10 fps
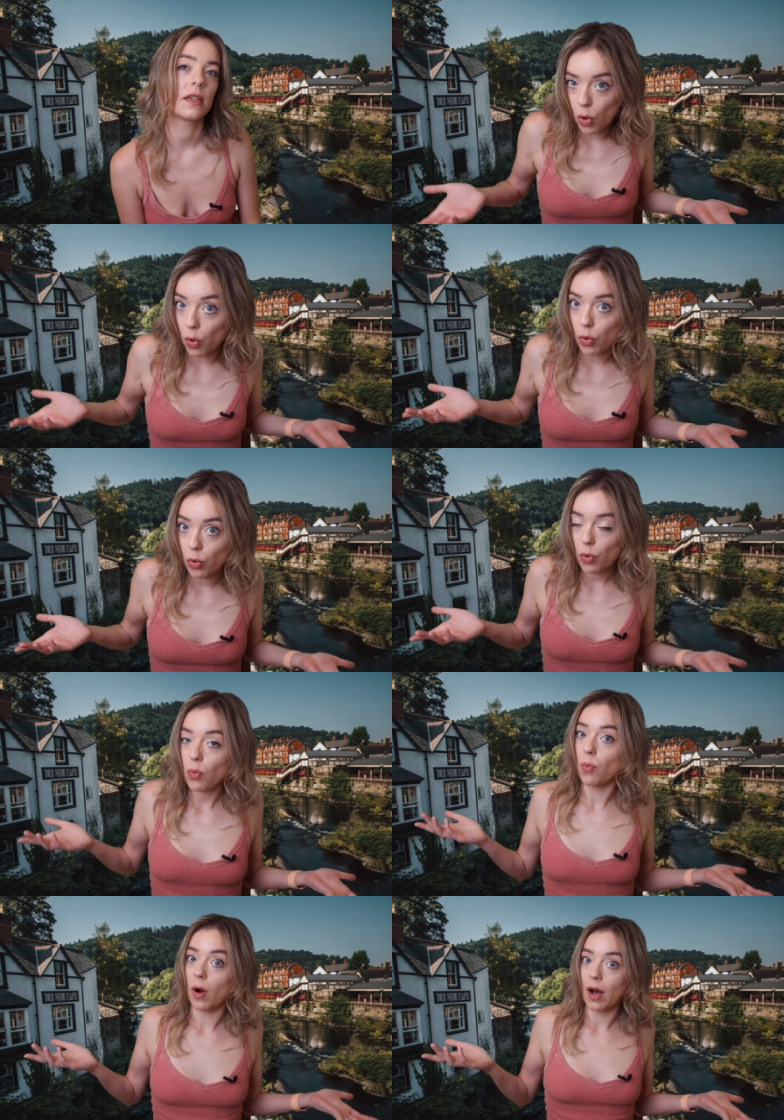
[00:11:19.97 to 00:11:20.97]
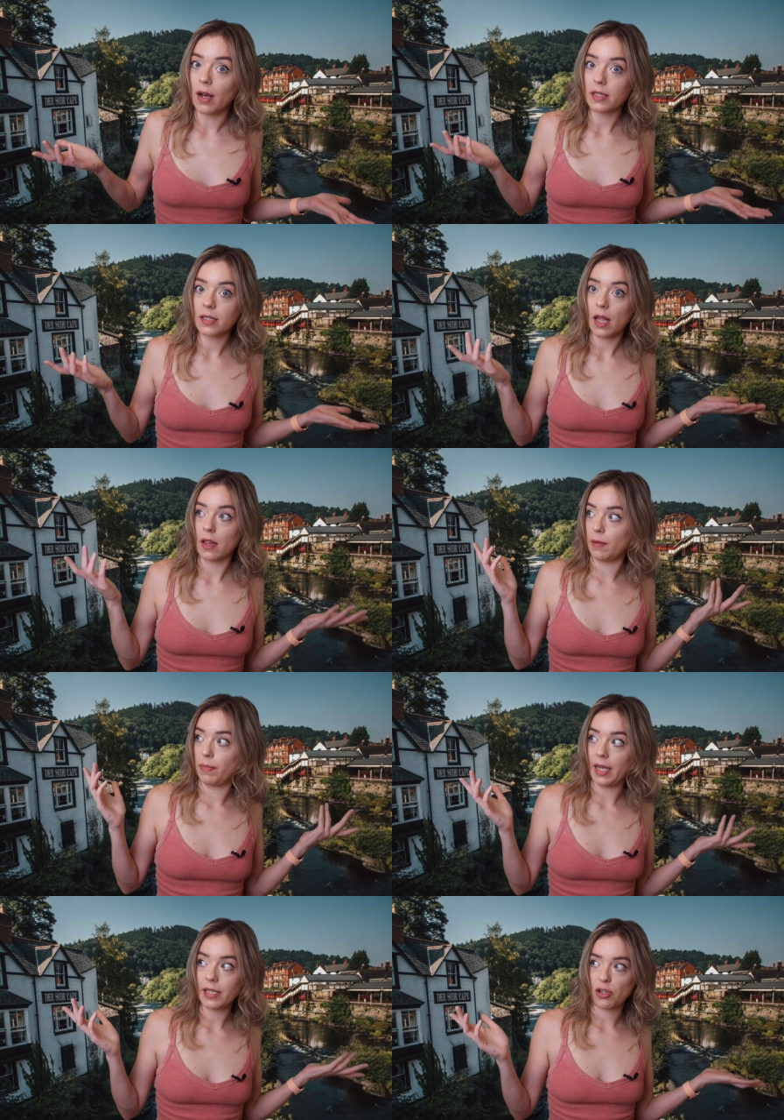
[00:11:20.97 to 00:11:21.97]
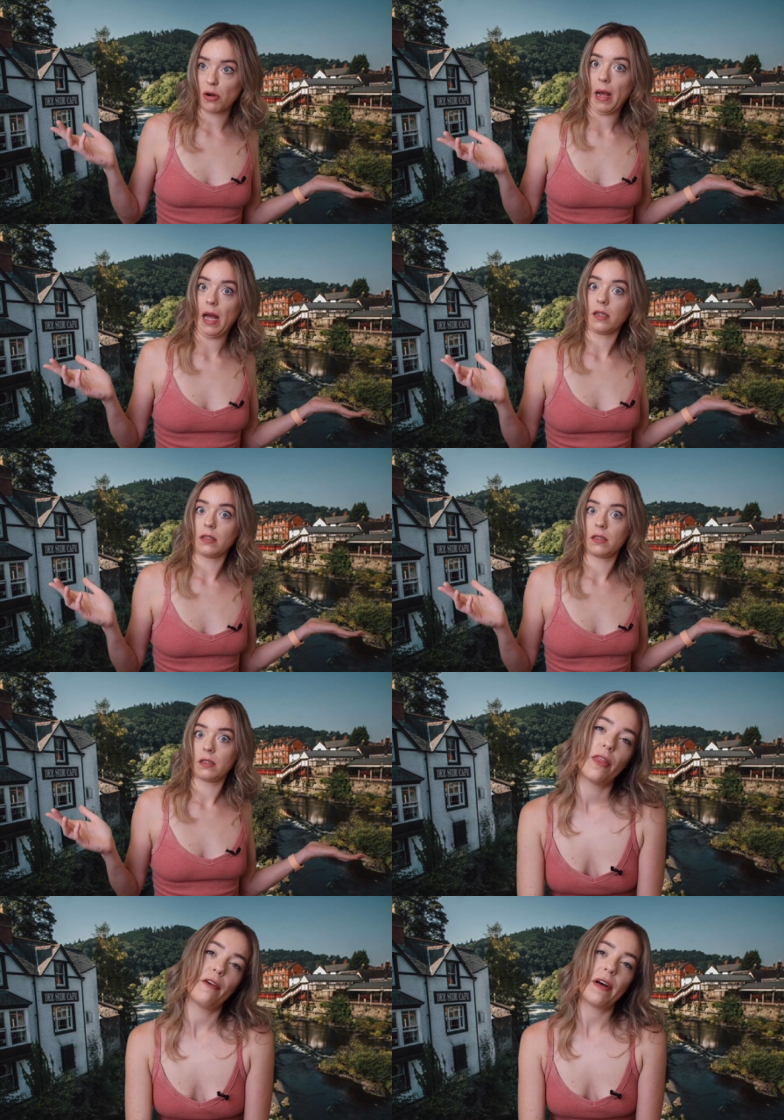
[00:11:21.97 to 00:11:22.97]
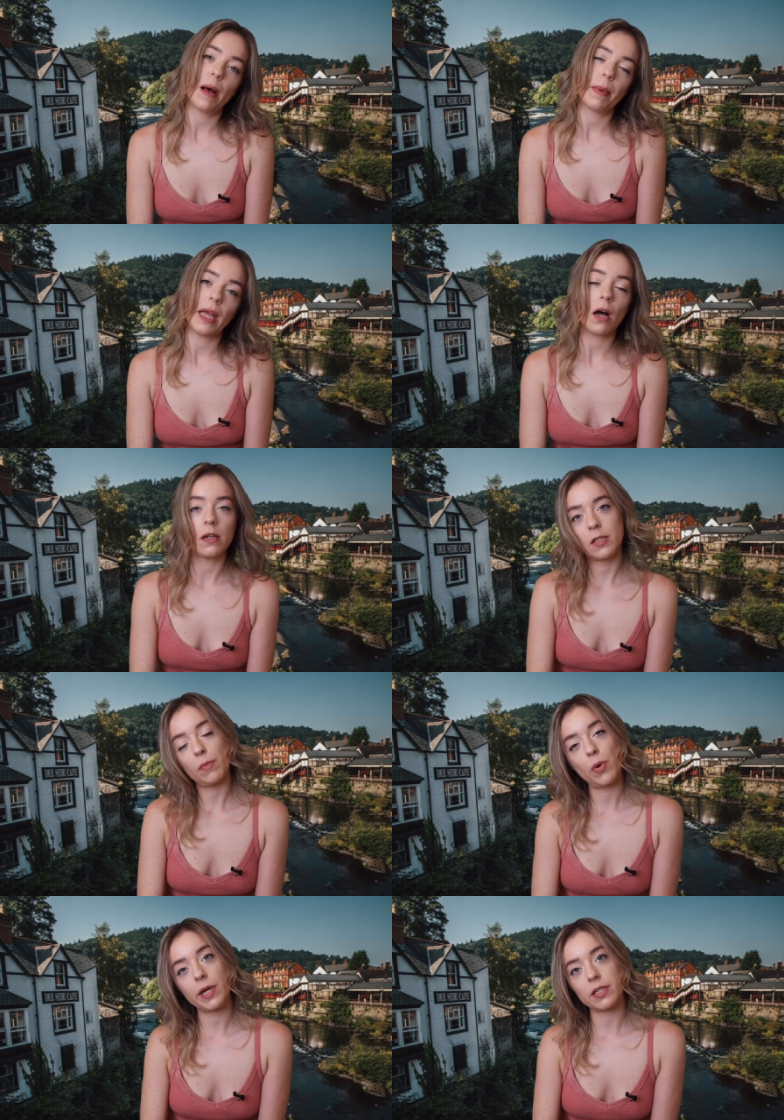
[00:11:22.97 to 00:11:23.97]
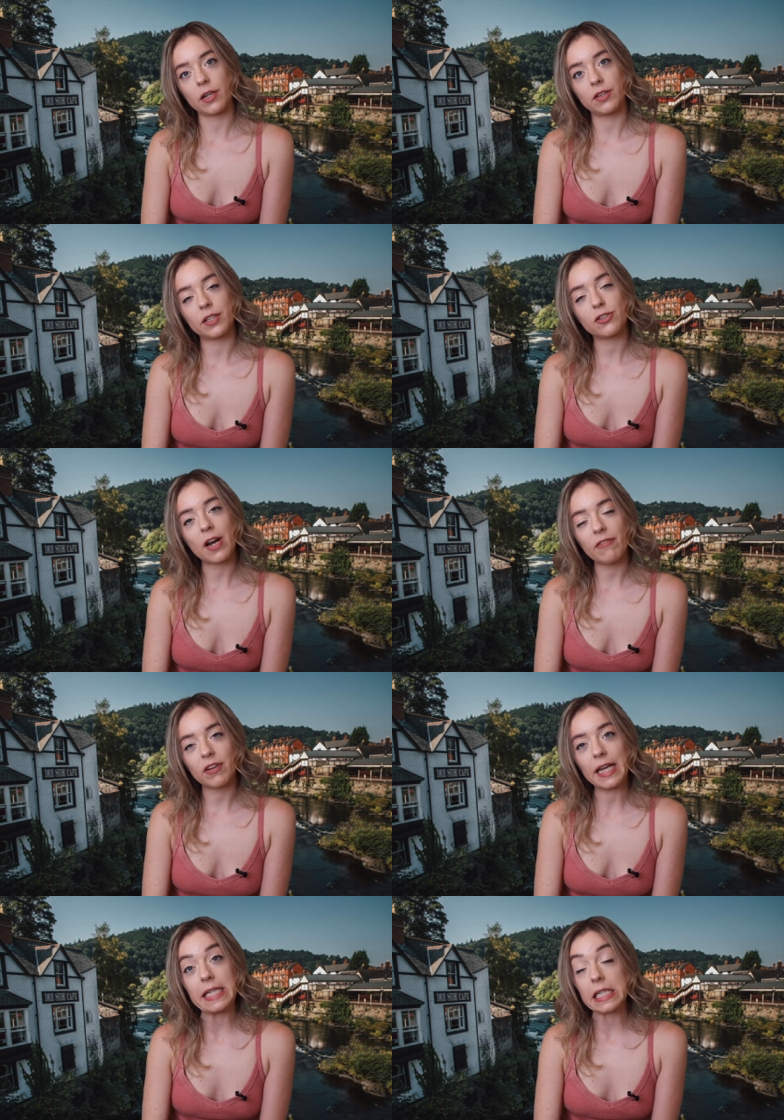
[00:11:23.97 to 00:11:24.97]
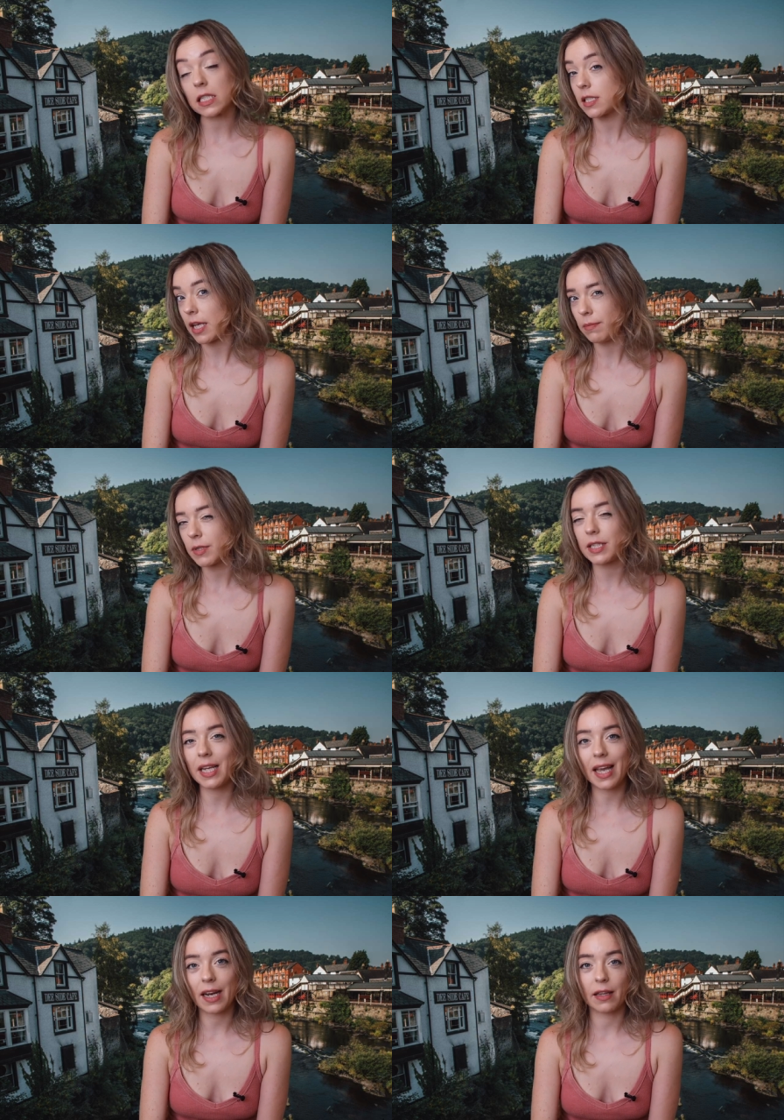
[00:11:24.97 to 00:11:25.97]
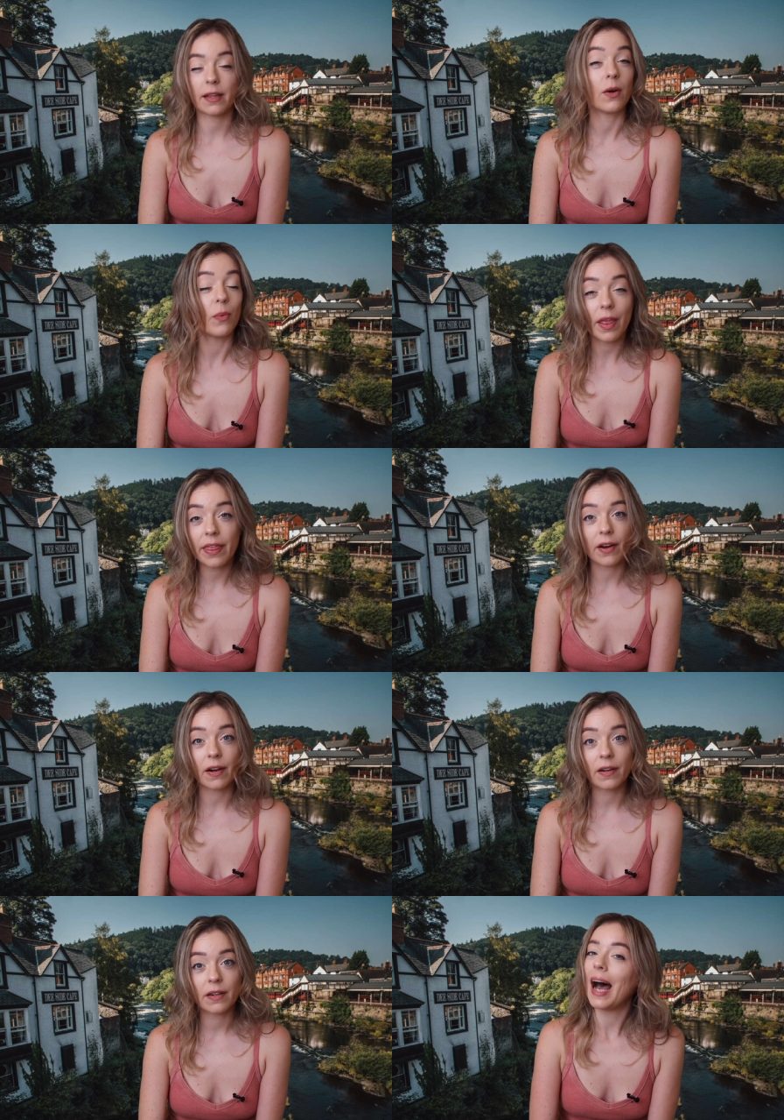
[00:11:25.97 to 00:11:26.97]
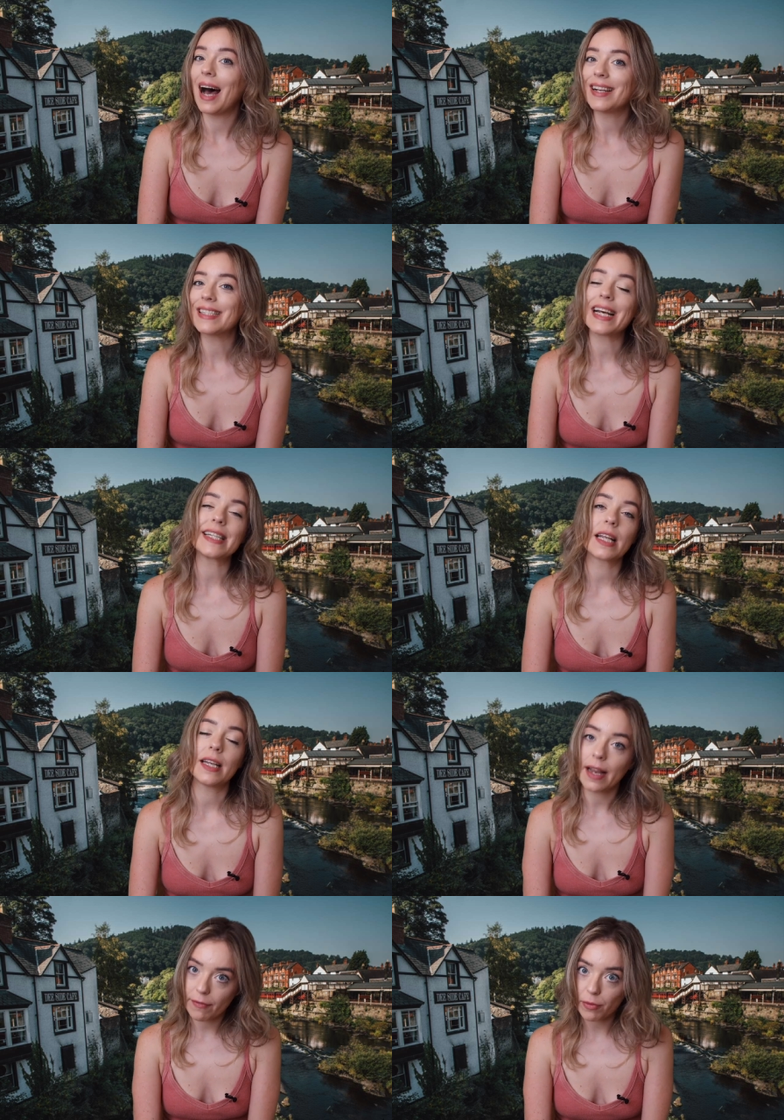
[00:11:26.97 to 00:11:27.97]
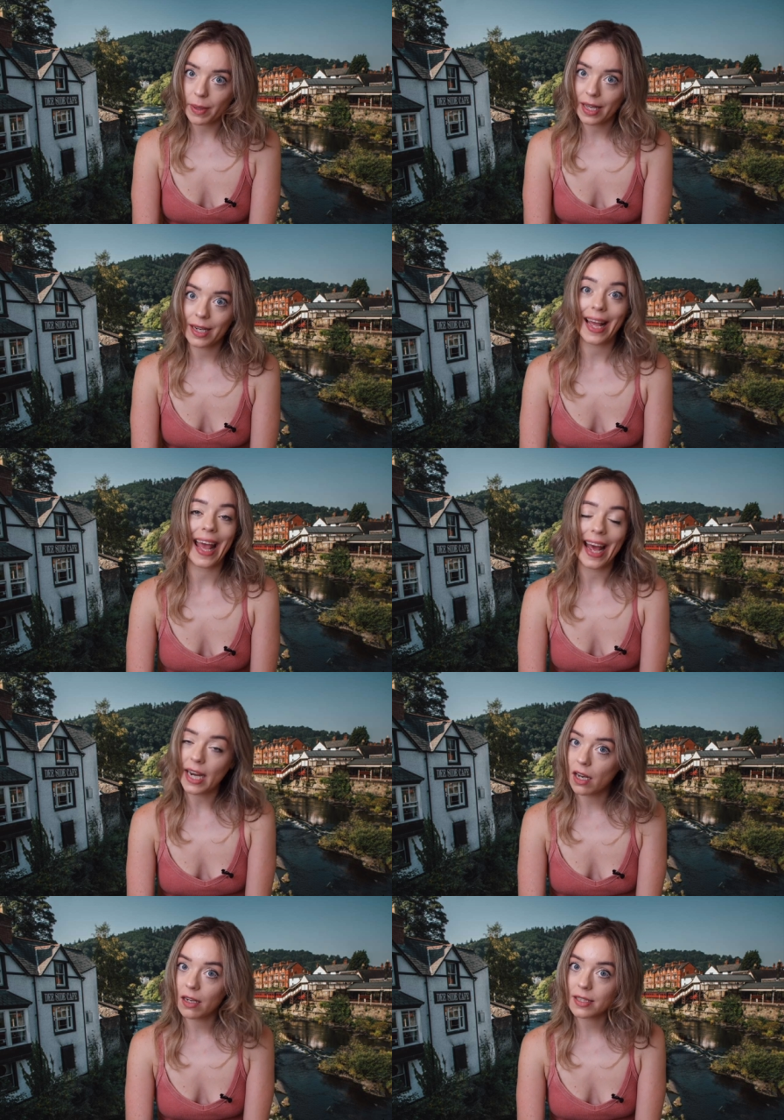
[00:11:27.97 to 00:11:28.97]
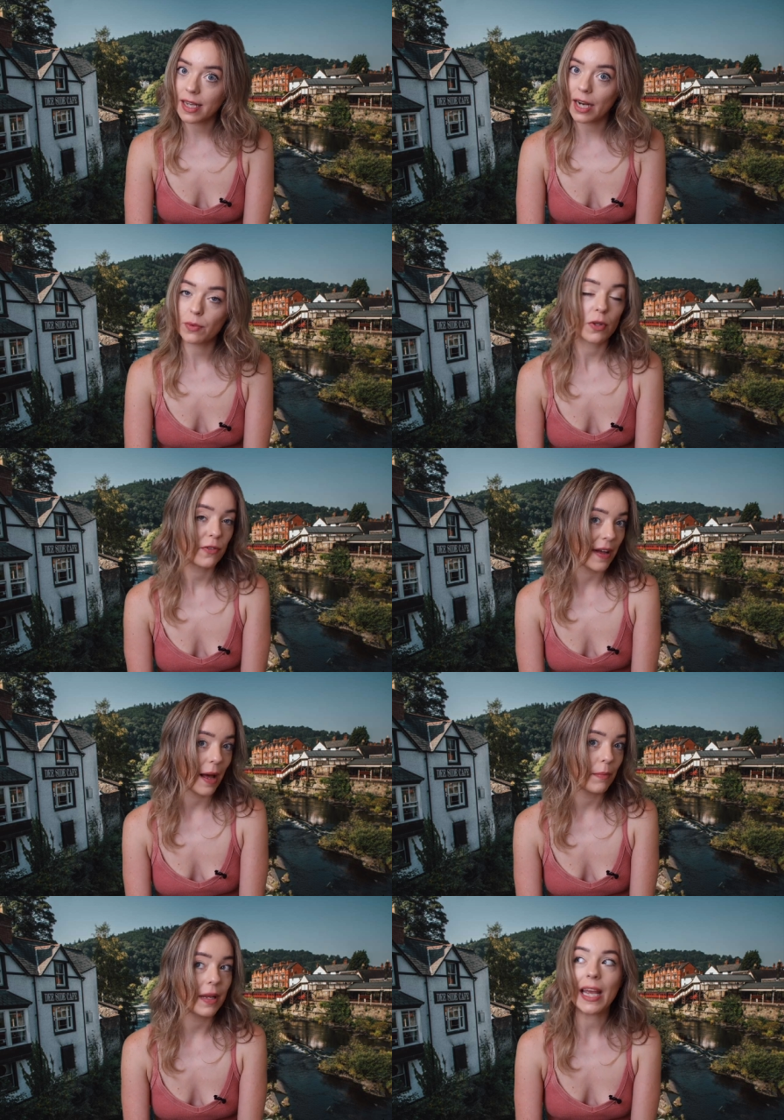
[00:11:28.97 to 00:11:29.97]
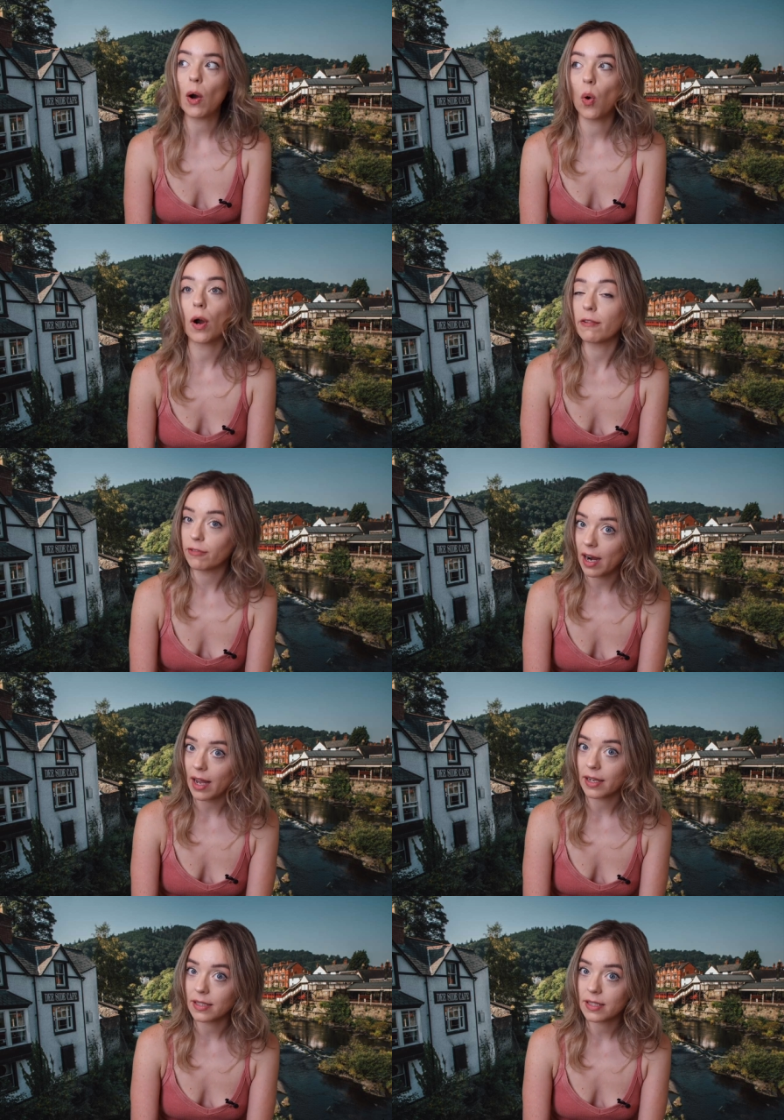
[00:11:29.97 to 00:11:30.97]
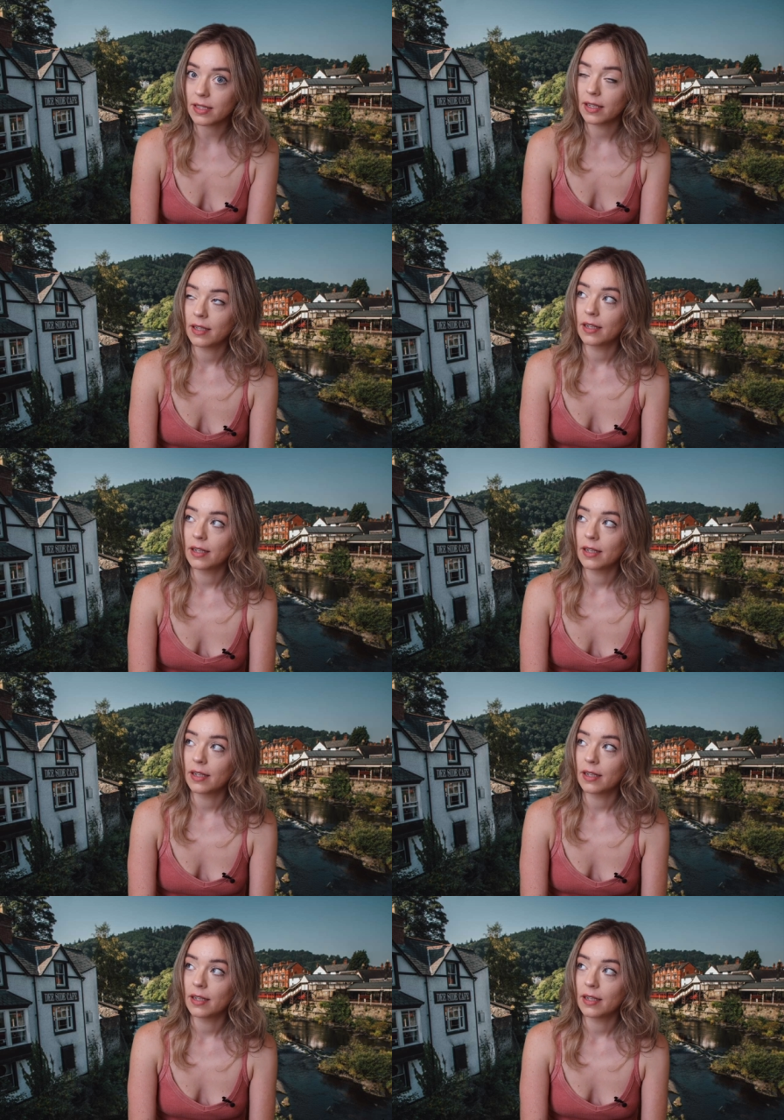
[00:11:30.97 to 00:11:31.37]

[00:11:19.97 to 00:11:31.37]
Who was the Blazer Man? The family also point out that Trevaline didn't seem to take anything with her and has never made any contact with family or friends,